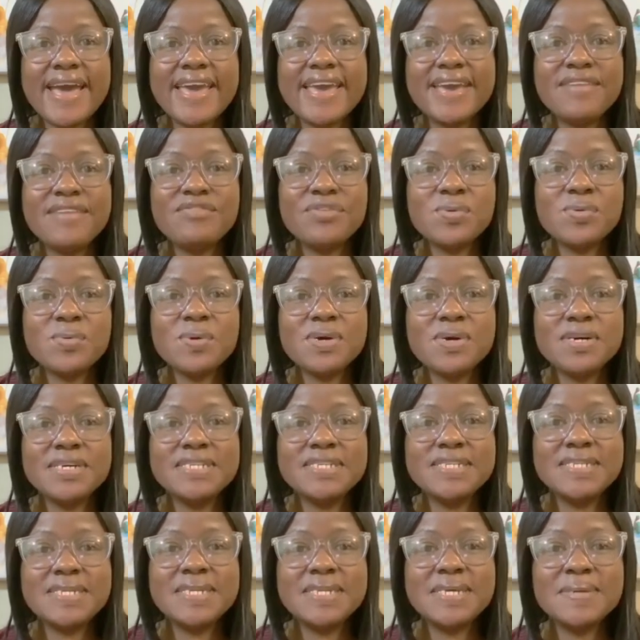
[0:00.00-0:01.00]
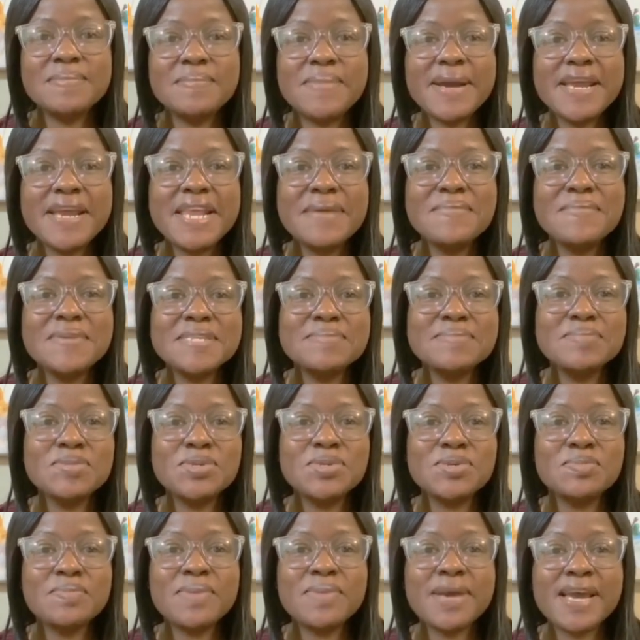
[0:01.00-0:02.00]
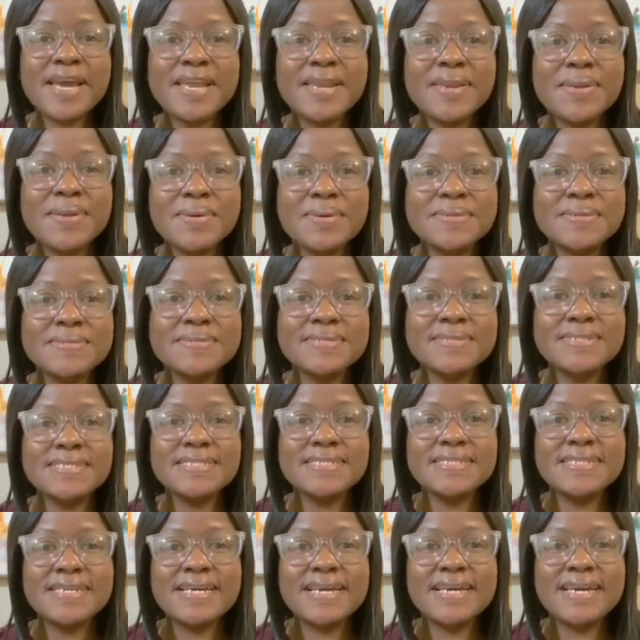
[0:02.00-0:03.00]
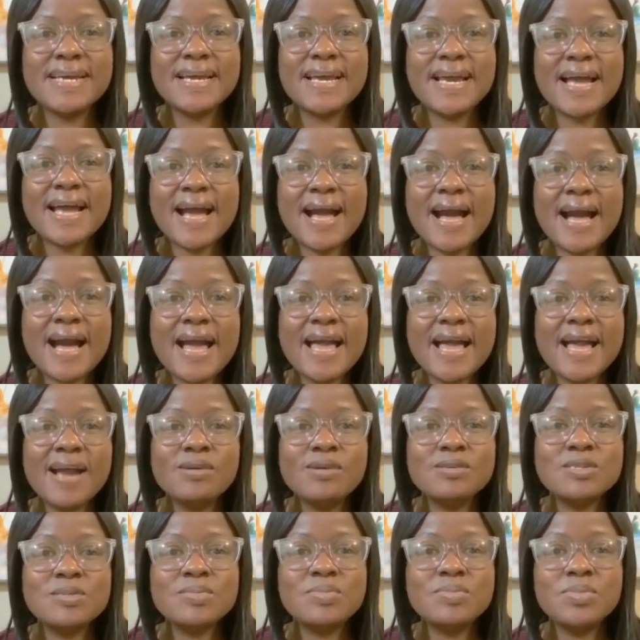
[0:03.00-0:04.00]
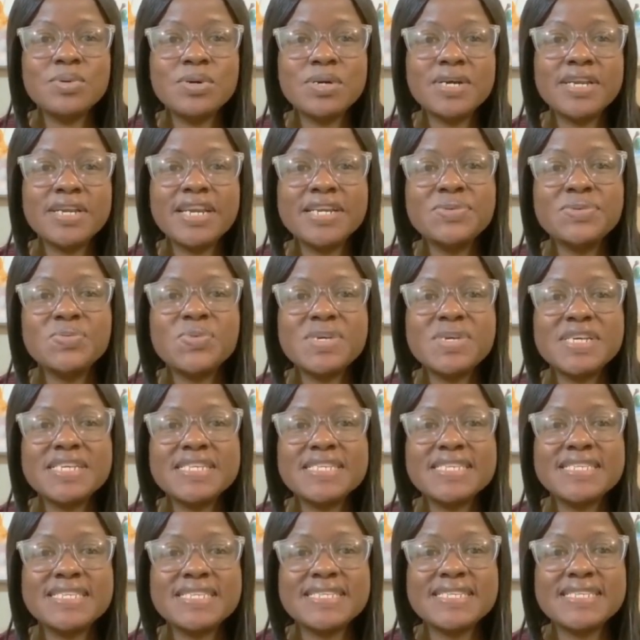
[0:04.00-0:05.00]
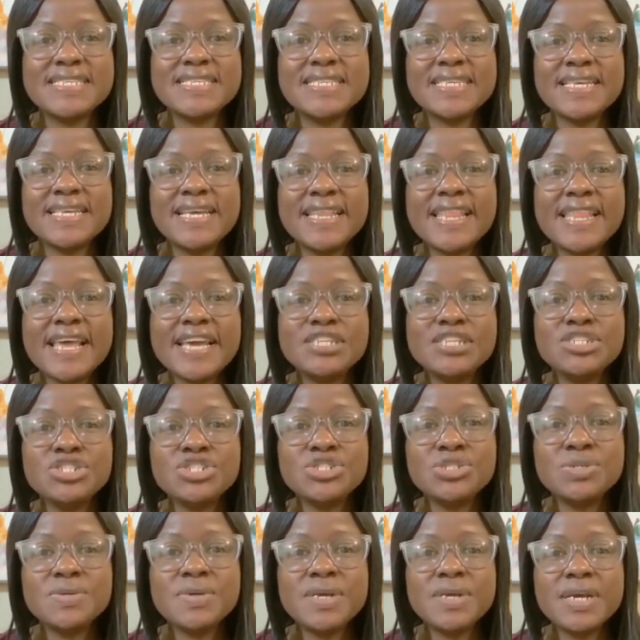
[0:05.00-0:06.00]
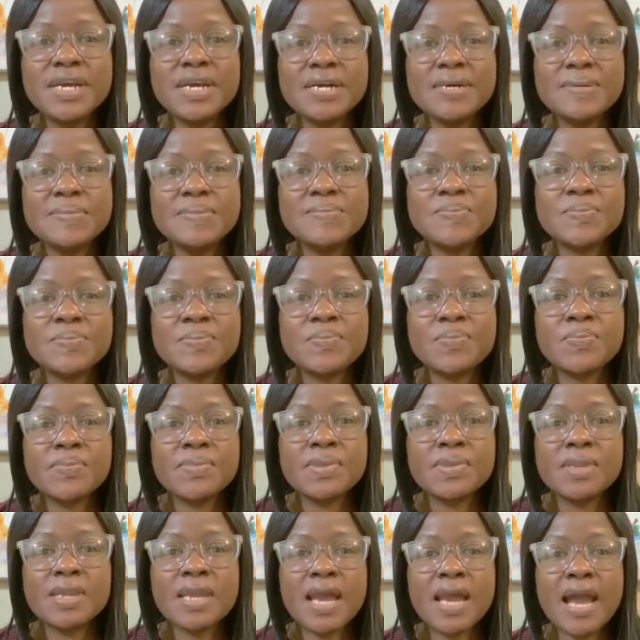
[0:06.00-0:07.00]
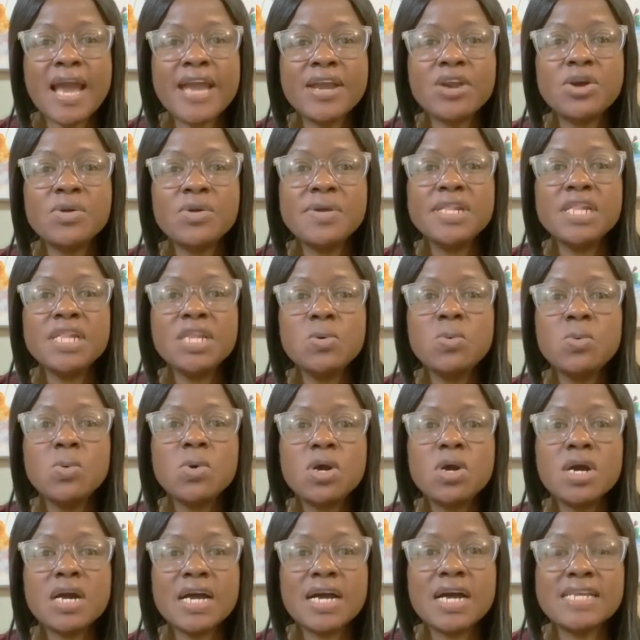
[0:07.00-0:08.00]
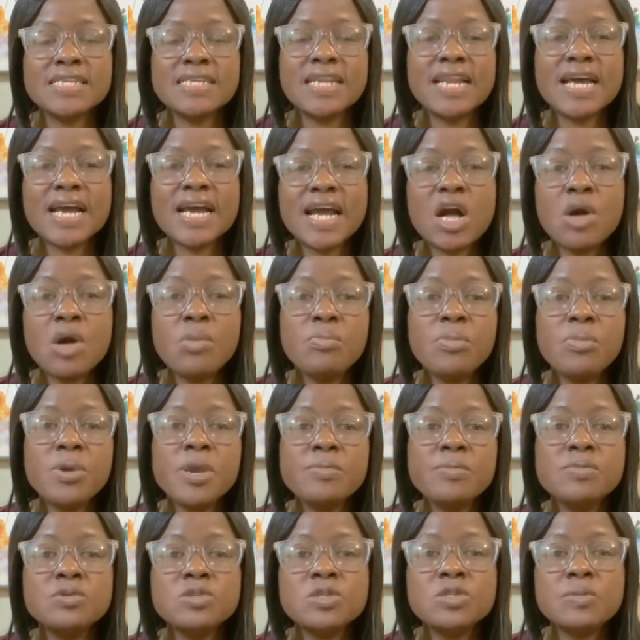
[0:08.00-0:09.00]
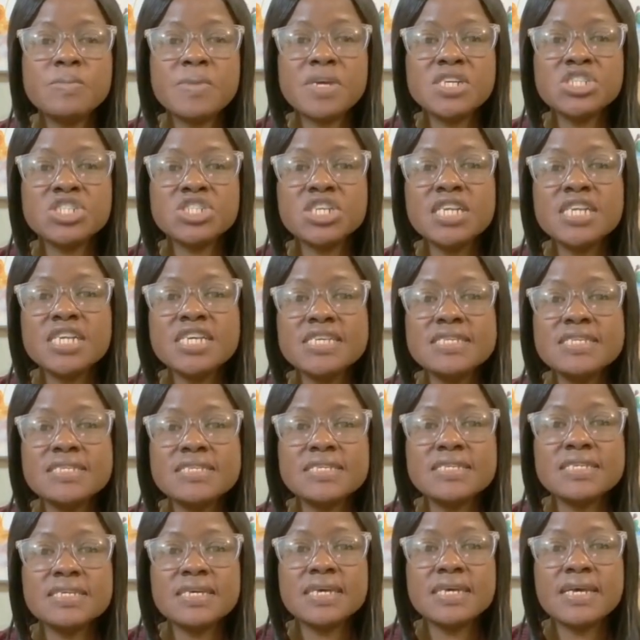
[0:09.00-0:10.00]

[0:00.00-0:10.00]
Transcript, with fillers: everyone, my name is Modupe Aina. I was born and raised in Nigeria. I currently work as an account payable specialist.